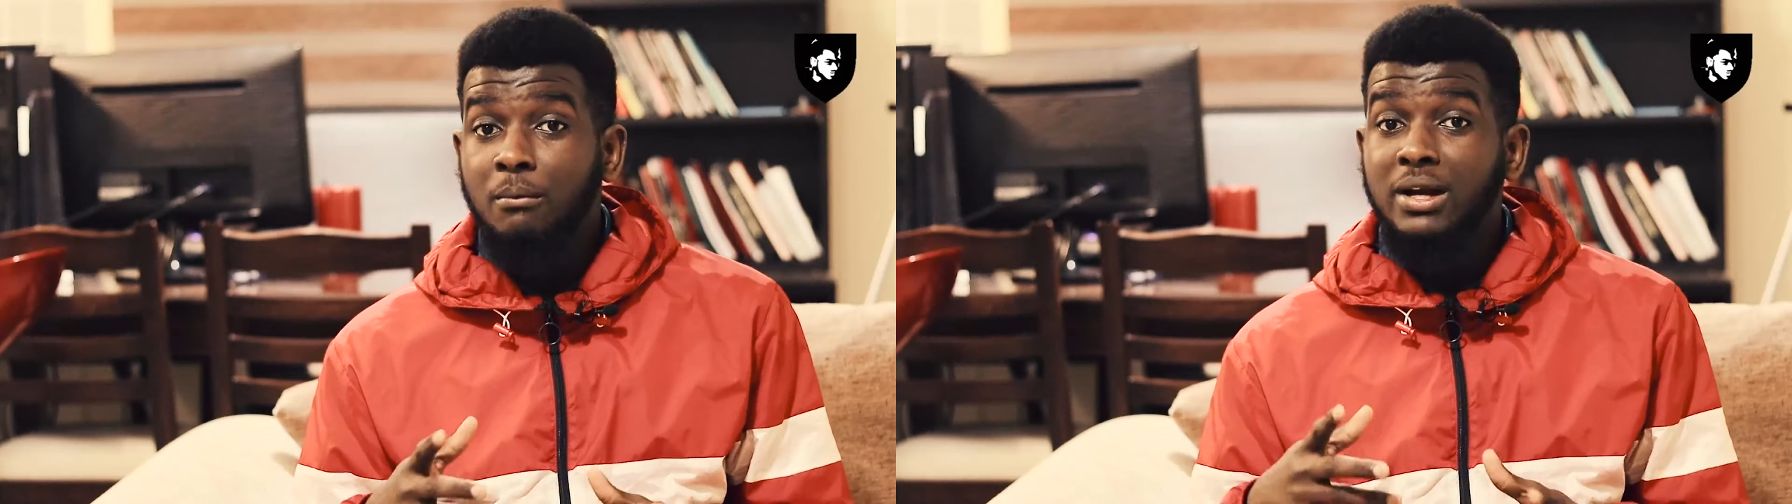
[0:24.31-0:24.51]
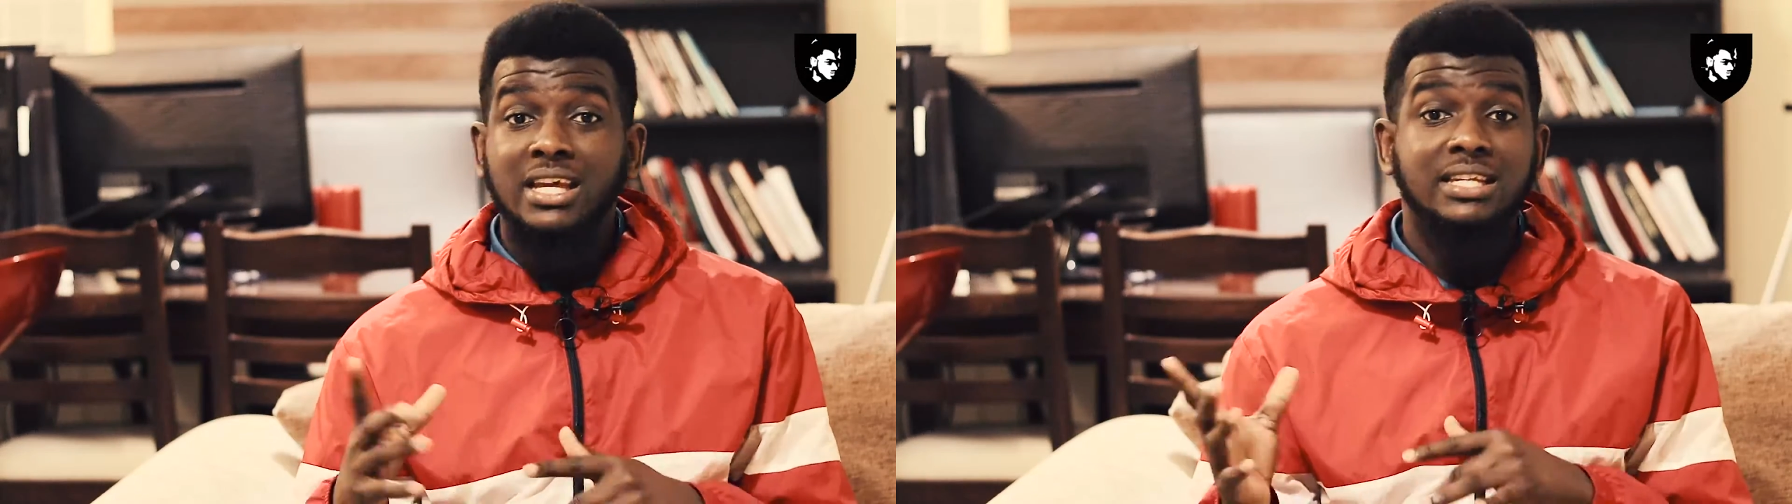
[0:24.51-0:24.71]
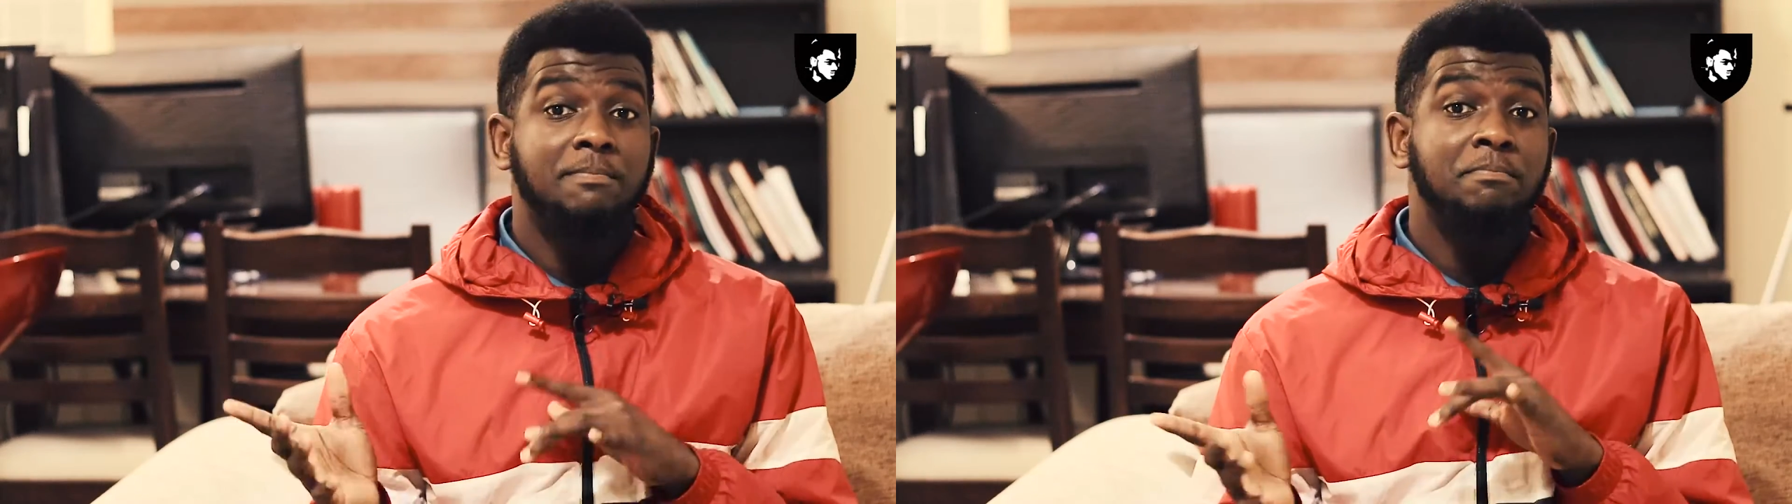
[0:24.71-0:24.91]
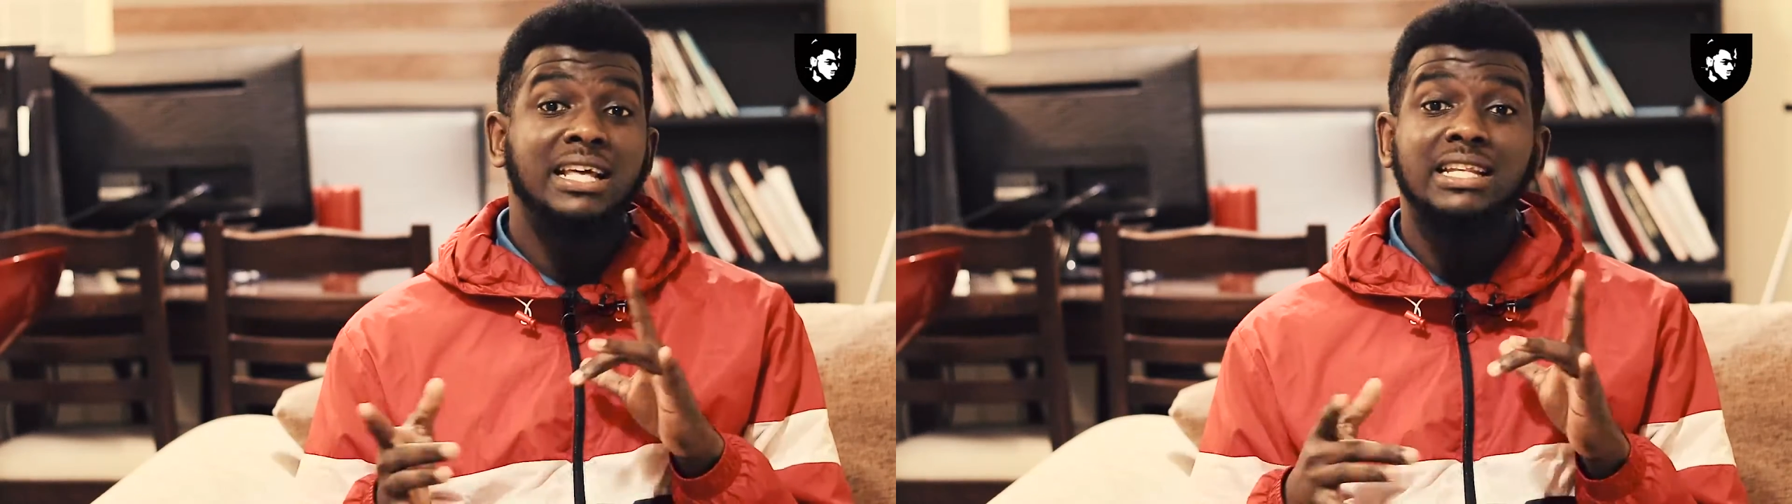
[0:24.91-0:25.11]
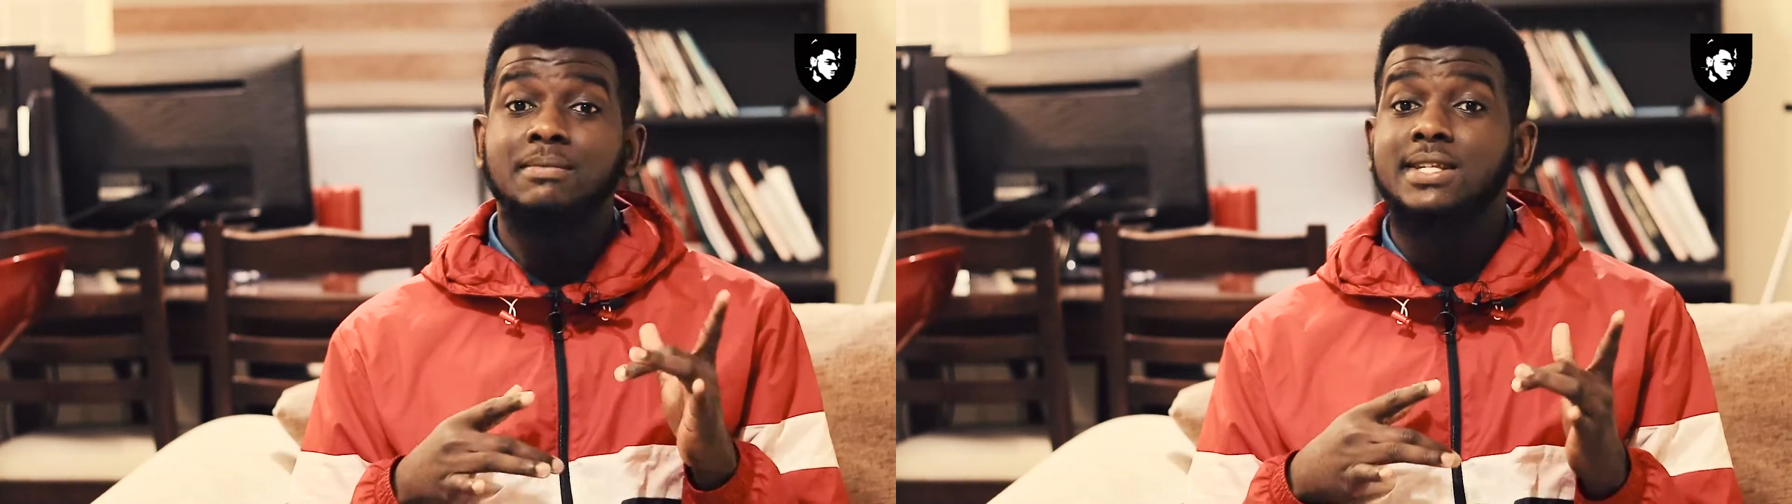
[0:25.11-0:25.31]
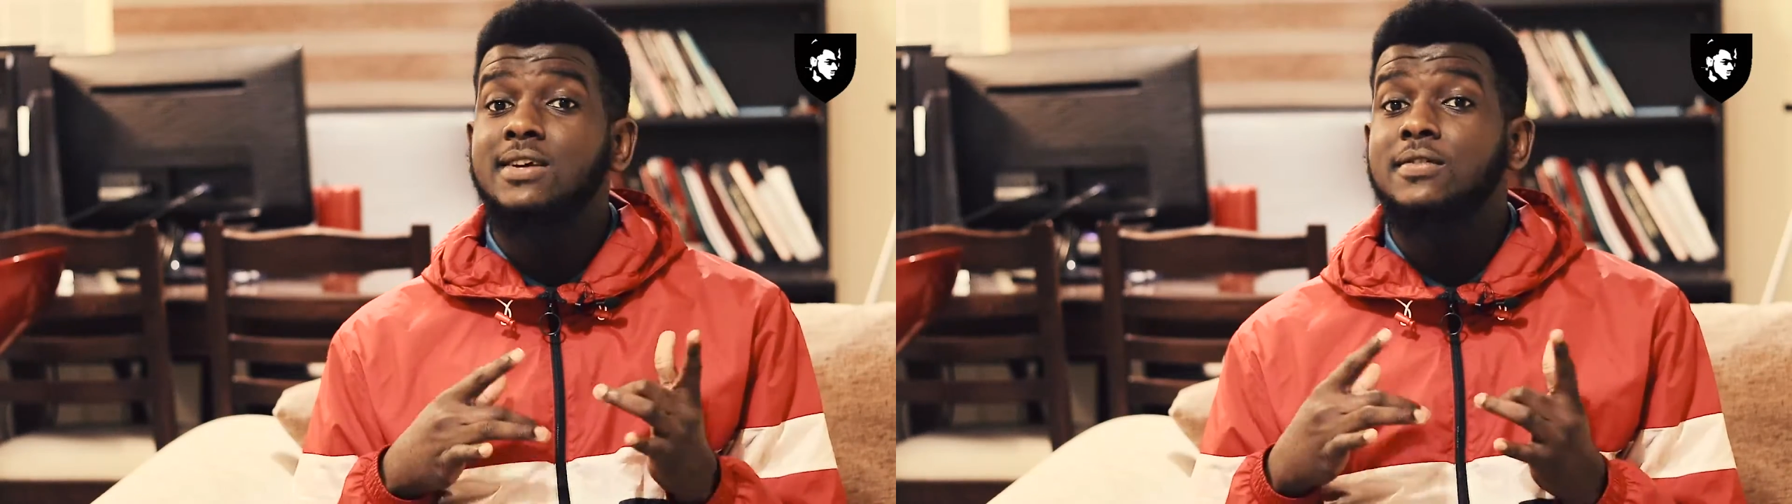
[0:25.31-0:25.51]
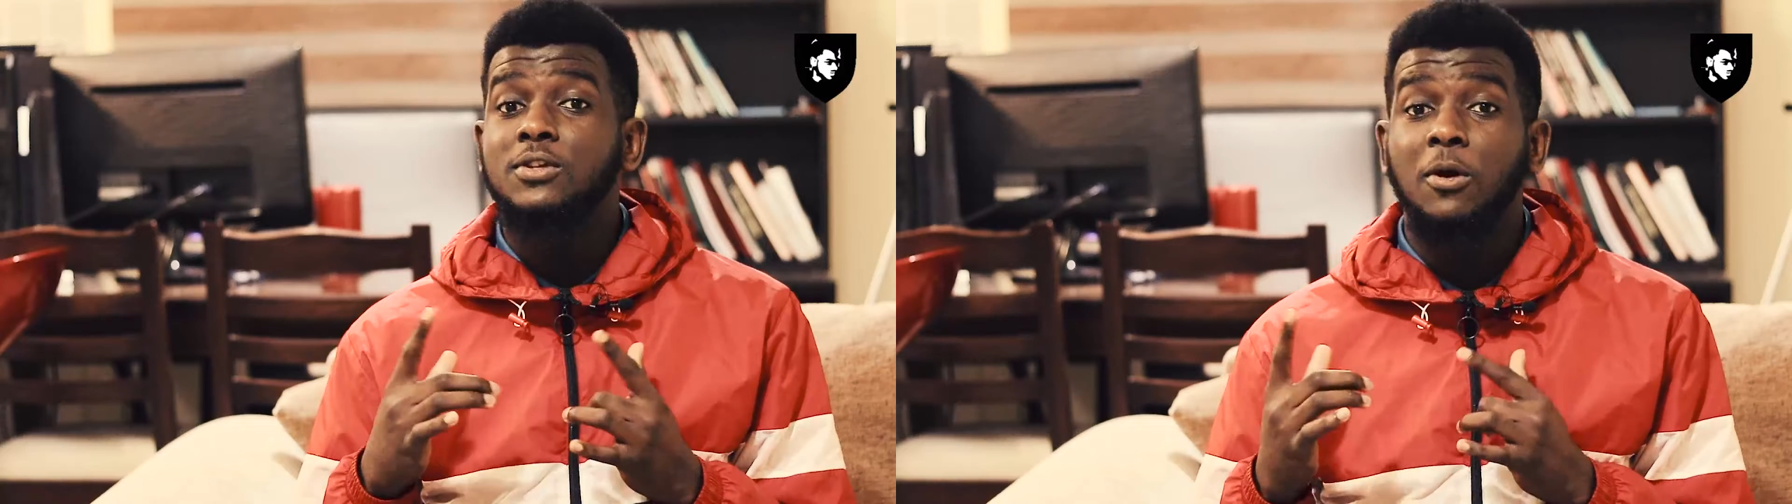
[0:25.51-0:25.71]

but yet they pick themselves